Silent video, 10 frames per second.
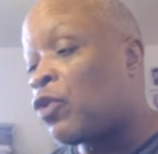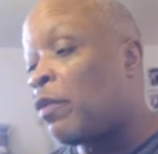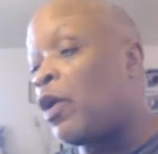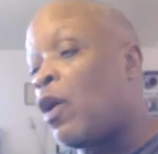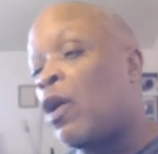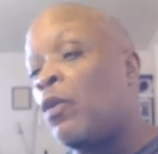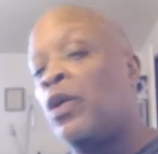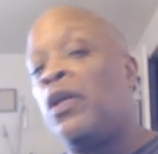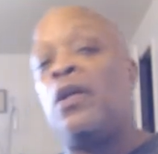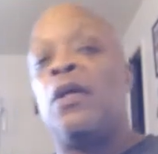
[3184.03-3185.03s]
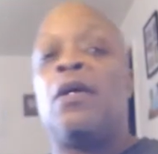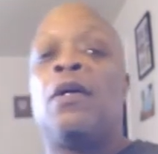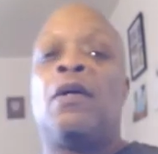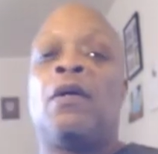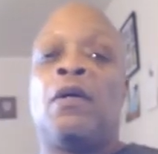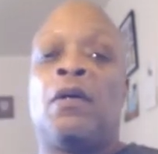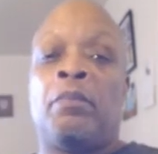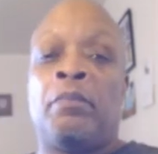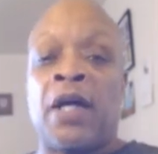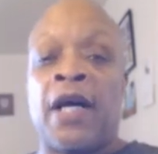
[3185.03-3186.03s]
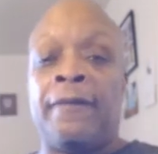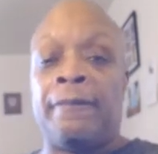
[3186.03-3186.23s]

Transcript: to be a hard one. But